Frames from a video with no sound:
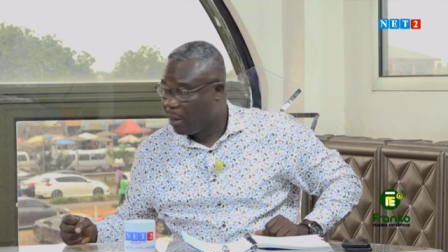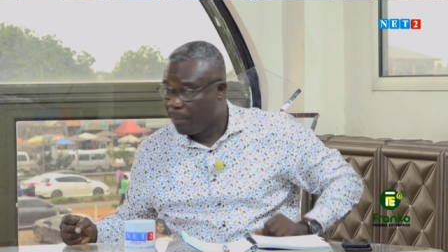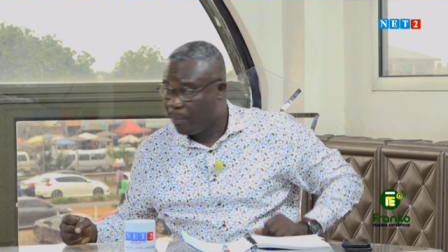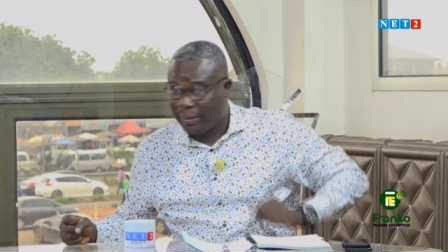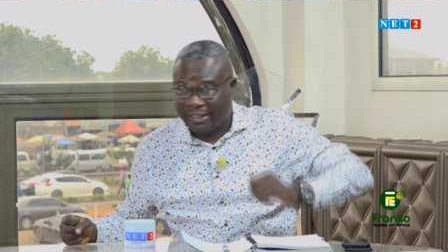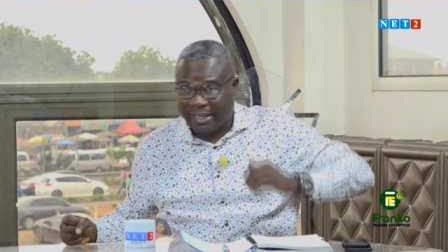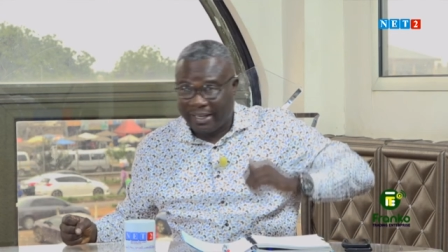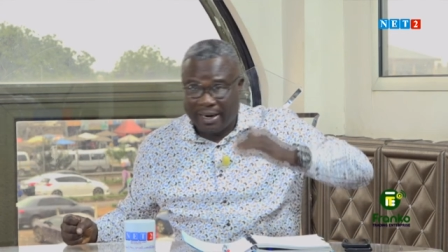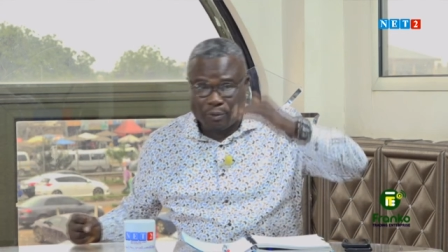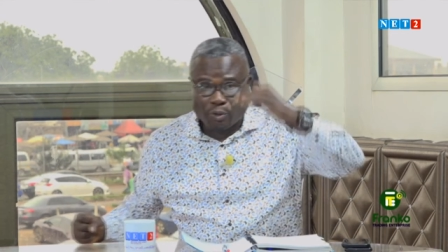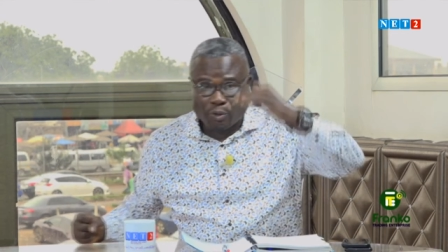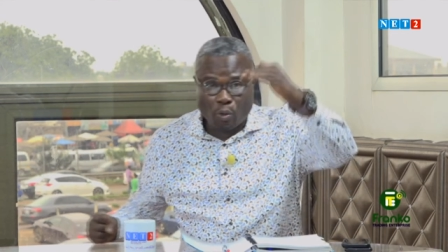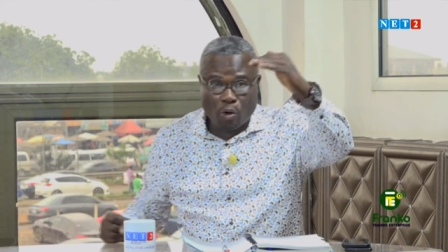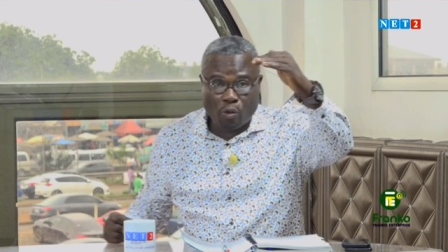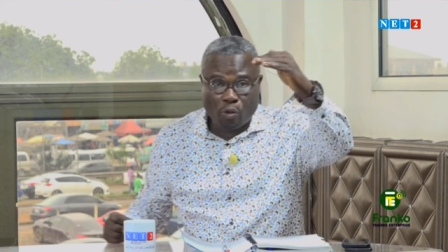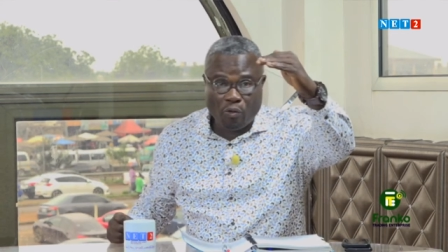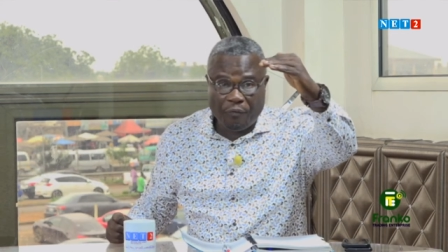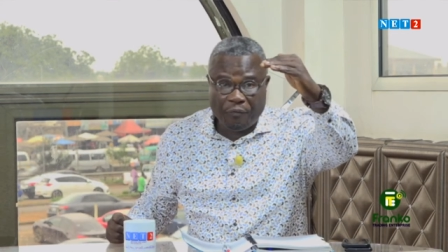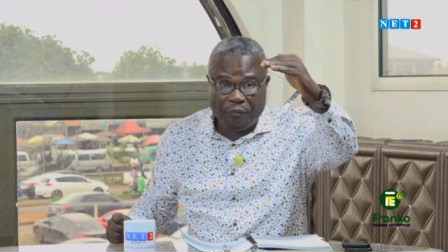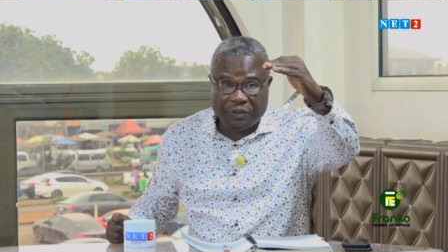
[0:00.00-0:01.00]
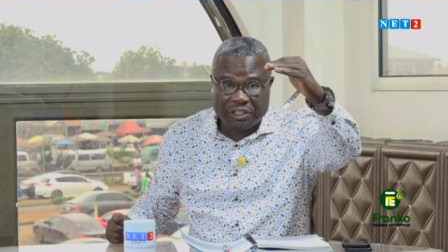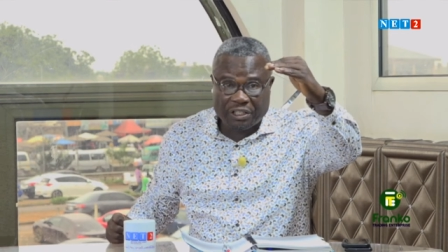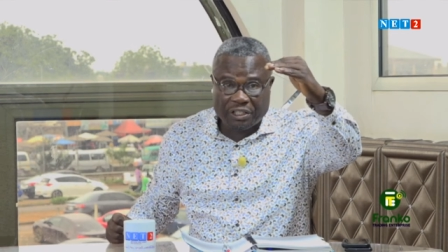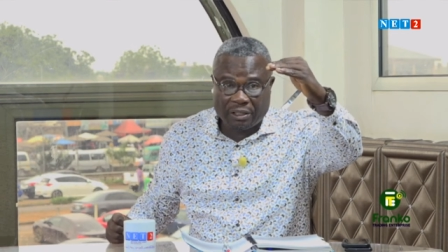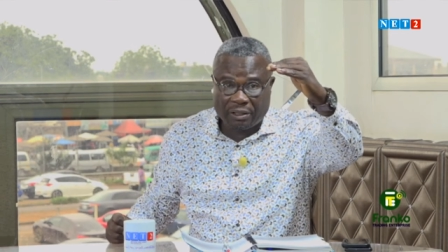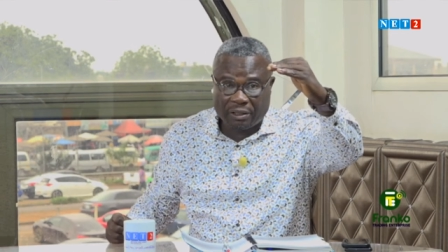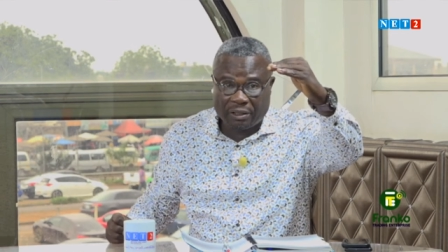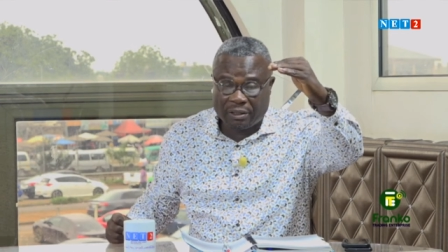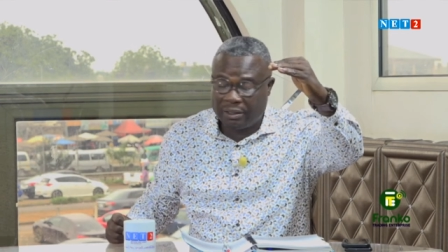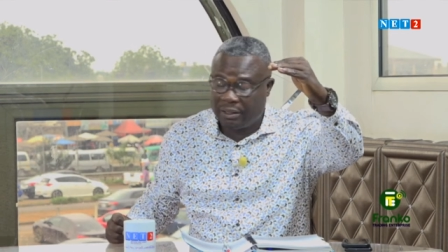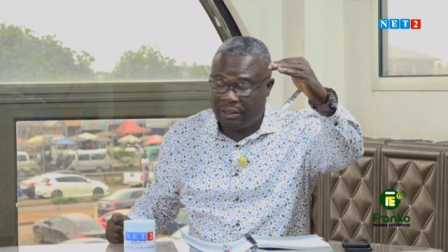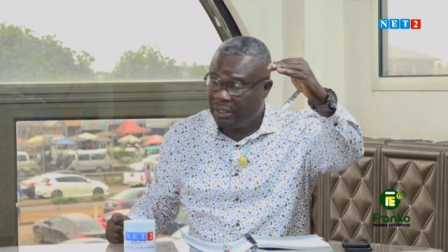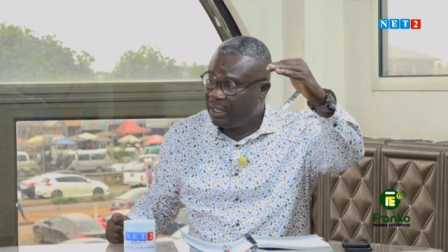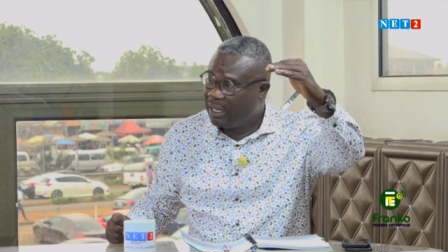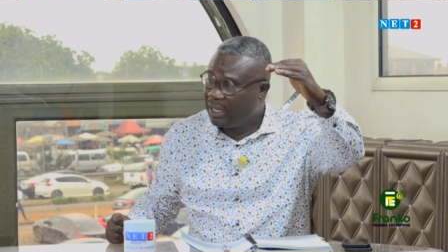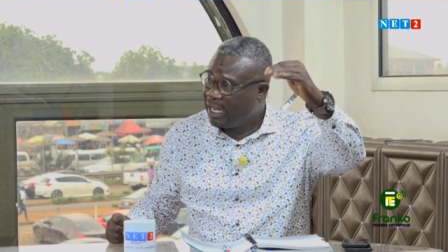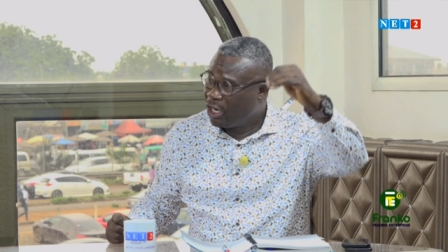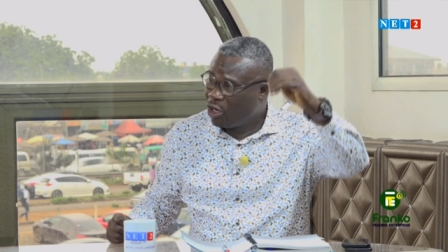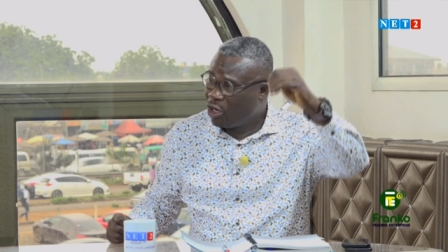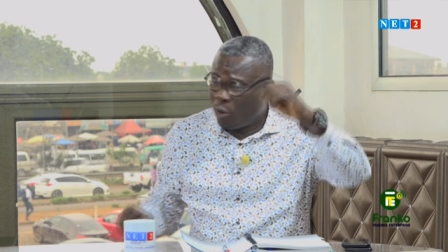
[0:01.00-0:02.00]
But announce all good vision.
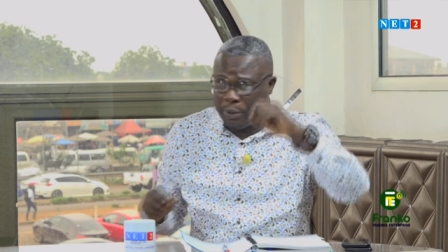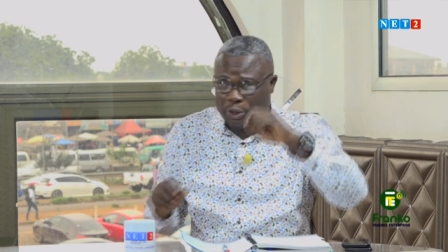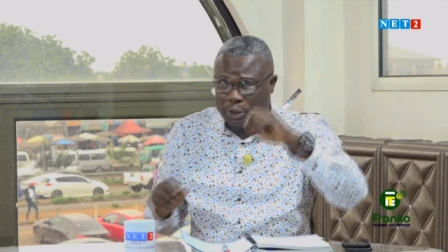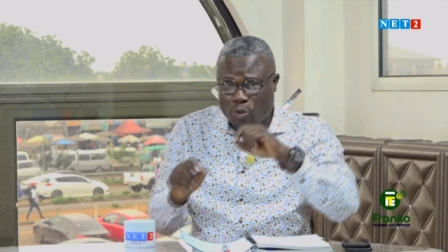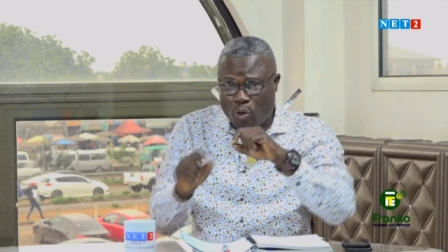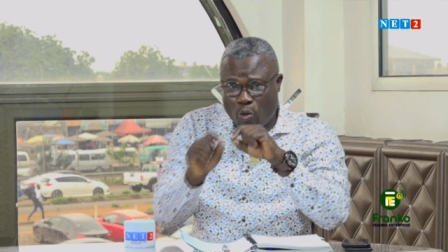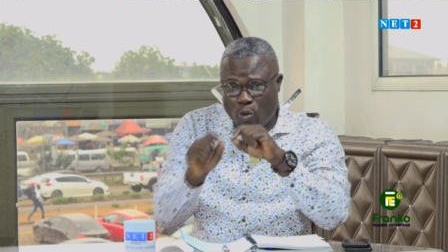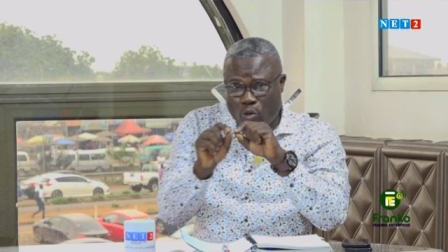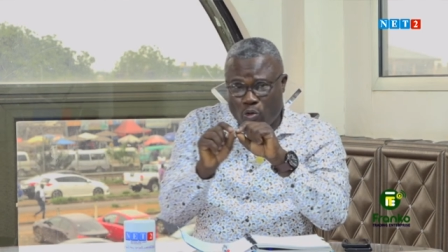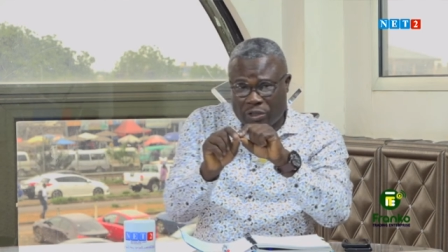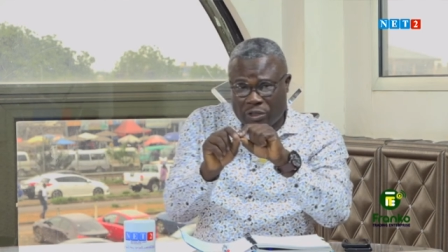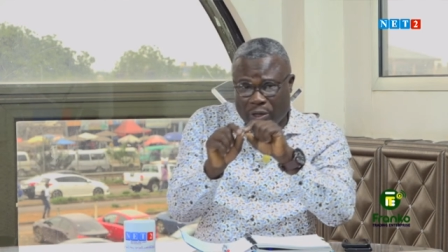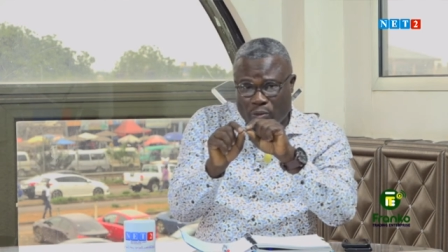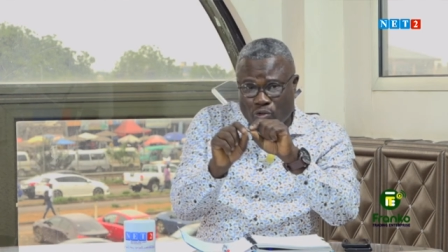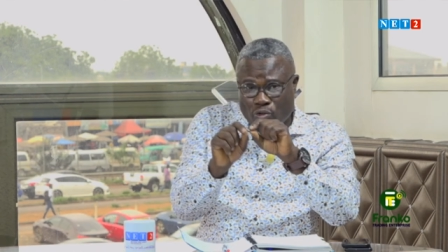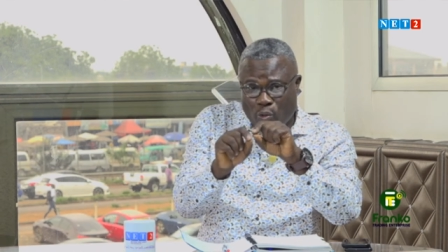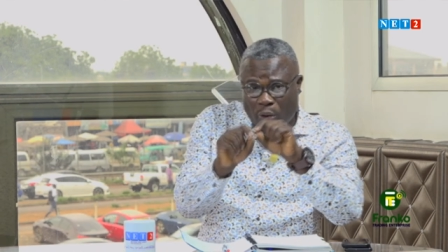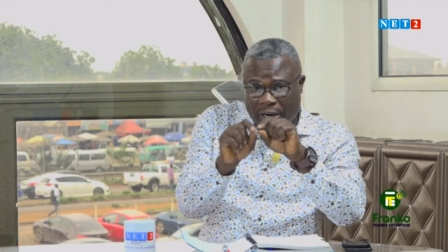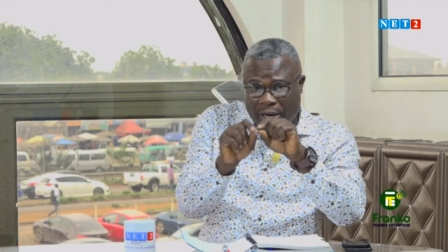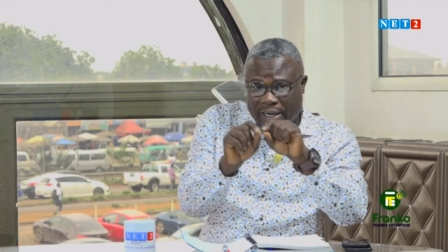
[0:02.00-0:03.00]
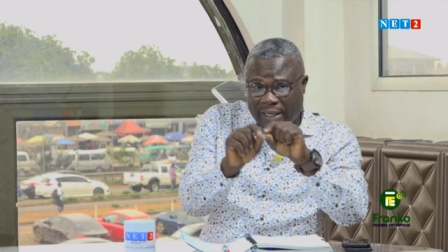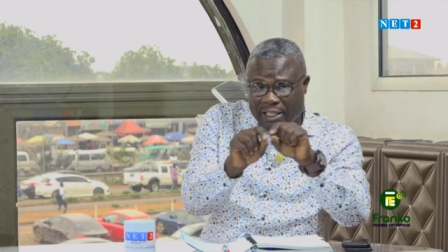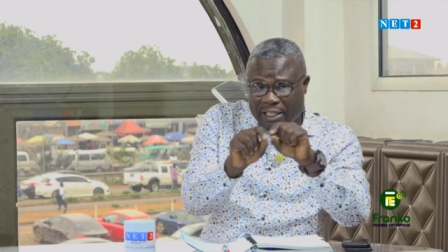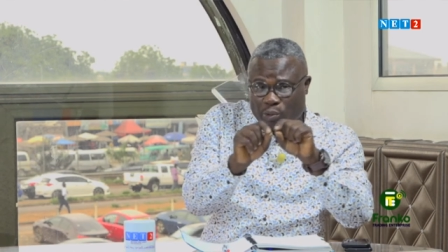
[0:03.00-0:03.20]
No person who said Rwanda,